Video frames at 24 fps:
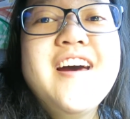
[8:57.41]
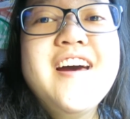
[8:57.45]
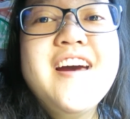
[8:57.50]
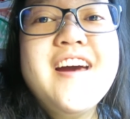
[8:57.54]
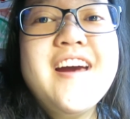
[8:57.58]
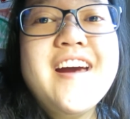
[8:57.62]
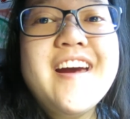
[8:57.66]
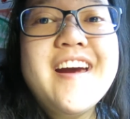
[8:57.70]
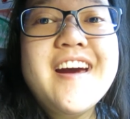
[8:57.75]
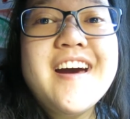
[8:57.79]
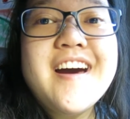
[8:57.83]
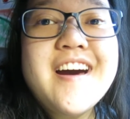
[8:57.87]

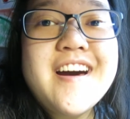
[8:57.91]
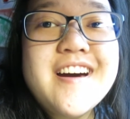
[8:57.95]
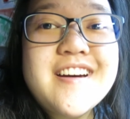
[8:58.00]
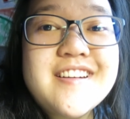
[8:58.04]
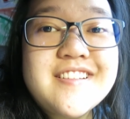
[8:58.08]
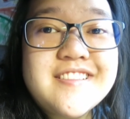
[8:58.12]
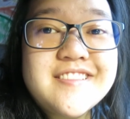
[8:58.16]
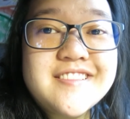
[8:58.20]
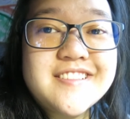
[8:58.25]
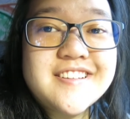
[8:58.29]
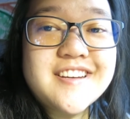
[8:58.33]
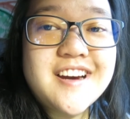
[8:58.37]

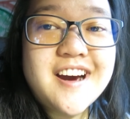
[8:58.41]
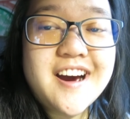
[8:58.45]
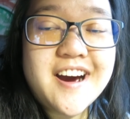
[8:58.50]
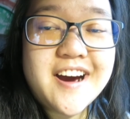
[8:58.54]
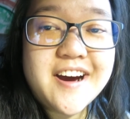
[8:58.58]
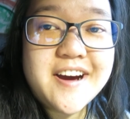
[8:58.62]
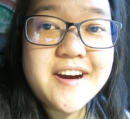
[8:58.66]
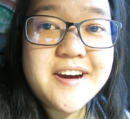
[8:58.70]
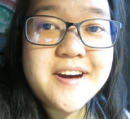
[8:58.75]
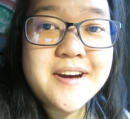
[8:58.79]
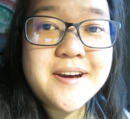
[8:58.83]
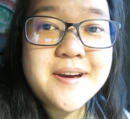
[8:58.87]
and
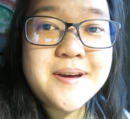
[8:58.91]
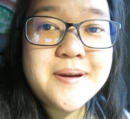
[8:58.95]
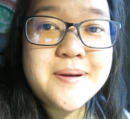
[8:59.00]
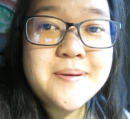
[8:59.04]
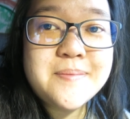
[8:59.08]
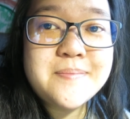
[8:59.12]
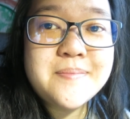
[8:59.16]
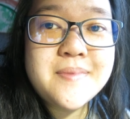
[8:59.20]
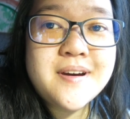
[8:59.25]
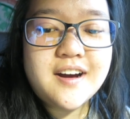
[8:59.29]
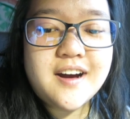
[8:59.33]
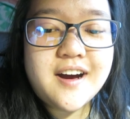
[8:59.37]

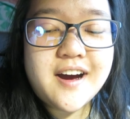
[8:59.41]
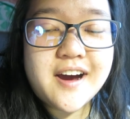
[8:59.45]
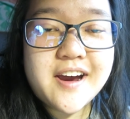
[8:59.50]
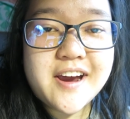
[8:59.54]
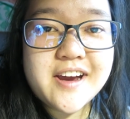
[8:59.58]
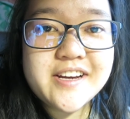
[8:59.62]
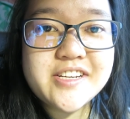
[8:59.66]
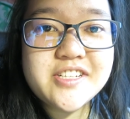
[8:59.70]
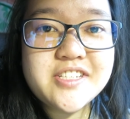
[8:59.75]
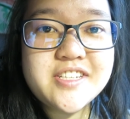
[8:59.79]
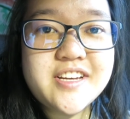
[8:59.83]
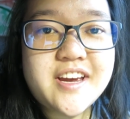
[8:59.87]
I
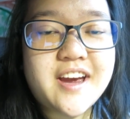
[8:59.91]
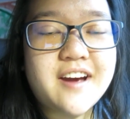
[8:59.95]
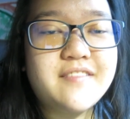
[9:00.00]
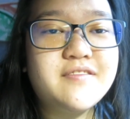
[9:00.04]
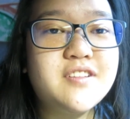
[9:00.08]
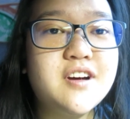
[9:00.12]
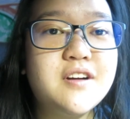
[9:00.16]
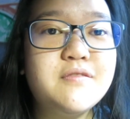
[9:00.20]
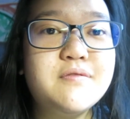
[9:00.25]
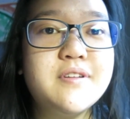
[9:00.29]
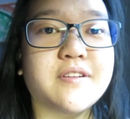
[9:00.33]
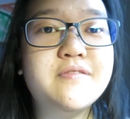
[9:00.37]
actually have
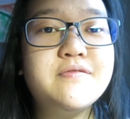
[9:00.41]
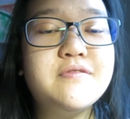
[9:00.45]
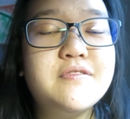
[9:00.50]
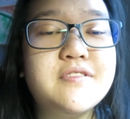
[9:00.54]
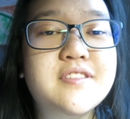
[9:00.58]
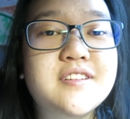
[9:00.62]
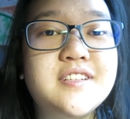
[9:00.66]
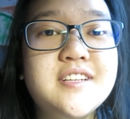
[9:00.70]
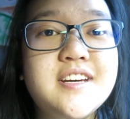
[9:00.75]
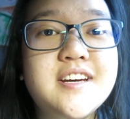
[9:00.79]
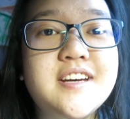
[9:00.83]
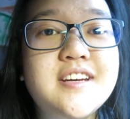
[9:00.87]
not read for
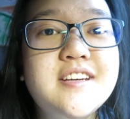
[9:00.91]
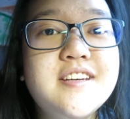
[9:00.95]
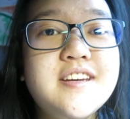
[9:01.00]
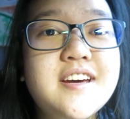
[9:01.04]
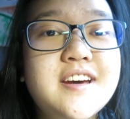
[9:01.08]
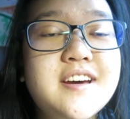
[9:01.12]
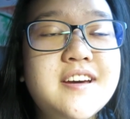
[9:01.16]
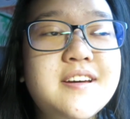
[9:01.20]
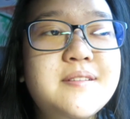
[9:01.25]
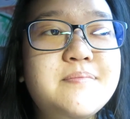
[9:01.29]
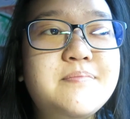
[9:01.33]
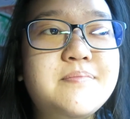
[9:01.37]
the day
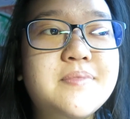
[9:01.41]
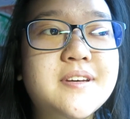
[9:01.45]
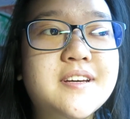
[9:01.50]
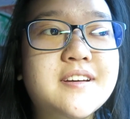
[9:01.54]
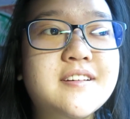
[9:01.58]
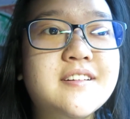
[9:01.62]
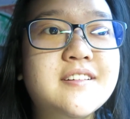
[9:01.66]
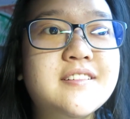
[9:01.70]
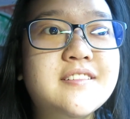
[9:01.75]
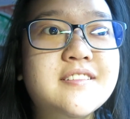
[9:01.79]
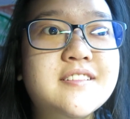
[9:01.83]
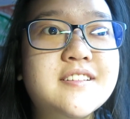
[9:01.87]
yet
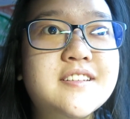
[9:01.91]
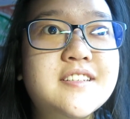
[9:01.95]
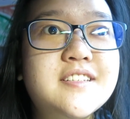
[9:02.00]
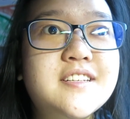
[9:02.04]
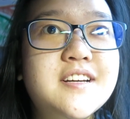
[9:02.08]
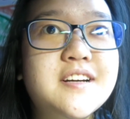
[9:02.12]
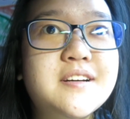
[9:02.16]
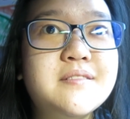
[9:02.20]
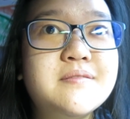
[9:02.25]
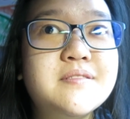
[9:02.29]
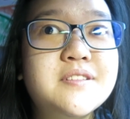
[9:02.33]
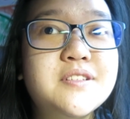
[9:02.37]
because
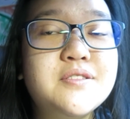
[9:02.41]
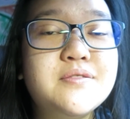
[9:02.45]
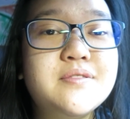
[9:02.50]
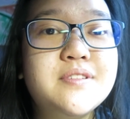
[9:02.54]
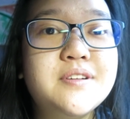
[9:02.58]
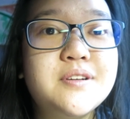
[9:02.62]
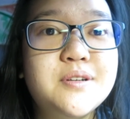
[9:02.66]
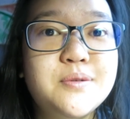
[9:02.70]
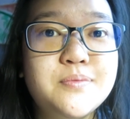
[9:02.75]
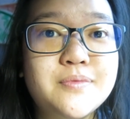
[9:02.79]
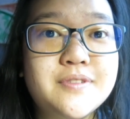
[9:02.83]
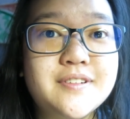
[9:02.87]
I was doing
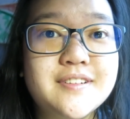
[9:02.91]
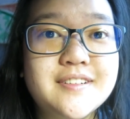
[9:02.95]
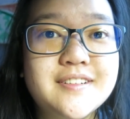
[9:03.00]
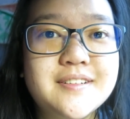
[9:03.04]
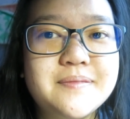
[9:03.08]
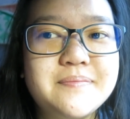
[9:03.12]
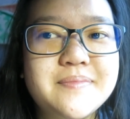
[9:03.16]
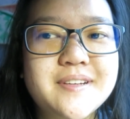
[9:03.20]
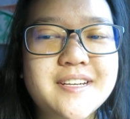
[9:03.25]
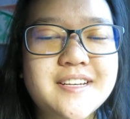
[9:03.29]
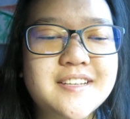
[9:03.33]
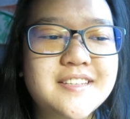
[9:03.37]

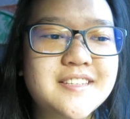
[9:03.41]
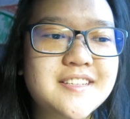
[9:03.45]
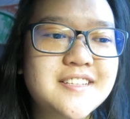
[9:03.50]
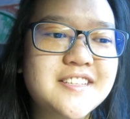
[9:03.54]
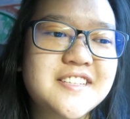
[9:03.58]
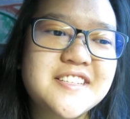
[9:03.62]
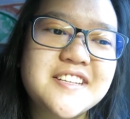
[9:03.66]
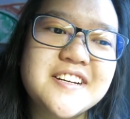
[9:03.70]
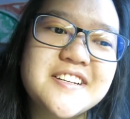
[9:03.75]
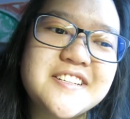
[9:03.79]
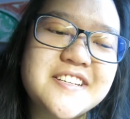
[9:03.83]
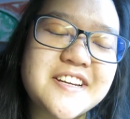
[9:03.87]
homework, because it's
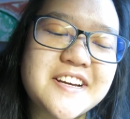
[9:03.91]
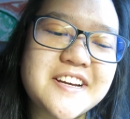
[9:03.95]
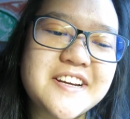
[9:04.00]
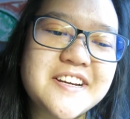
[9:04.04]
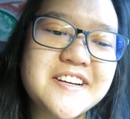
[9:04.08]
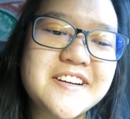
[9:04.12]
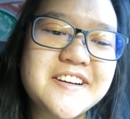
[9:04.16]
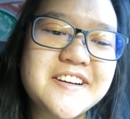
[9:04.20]
Sunday